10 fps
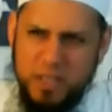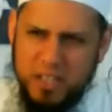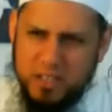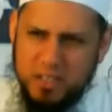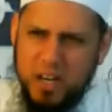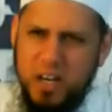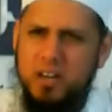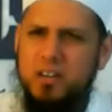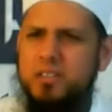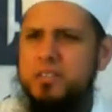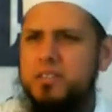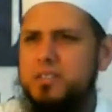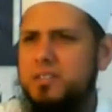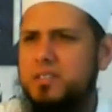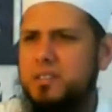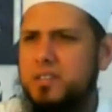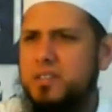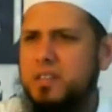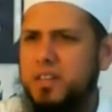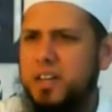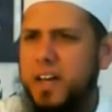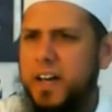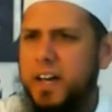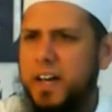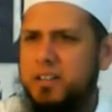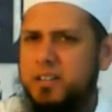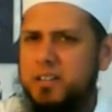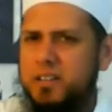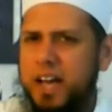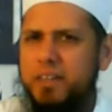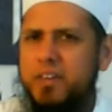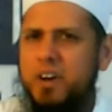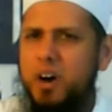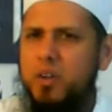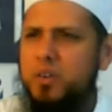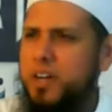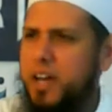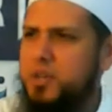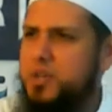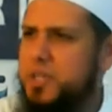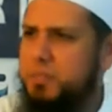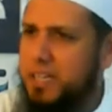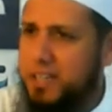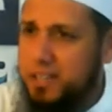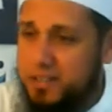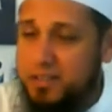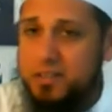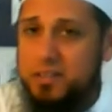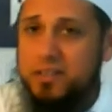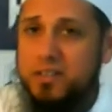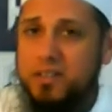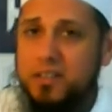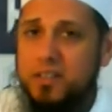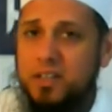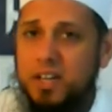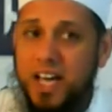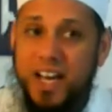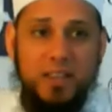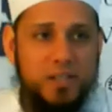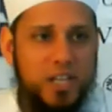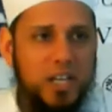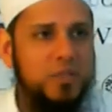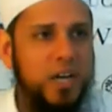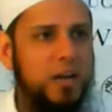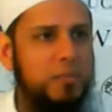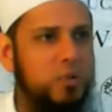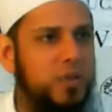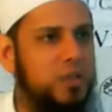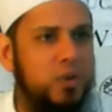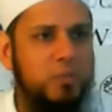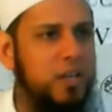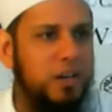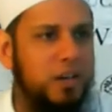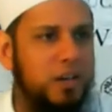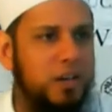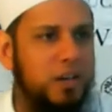being tired, and having all her energy depleted, and at the same time doing so many.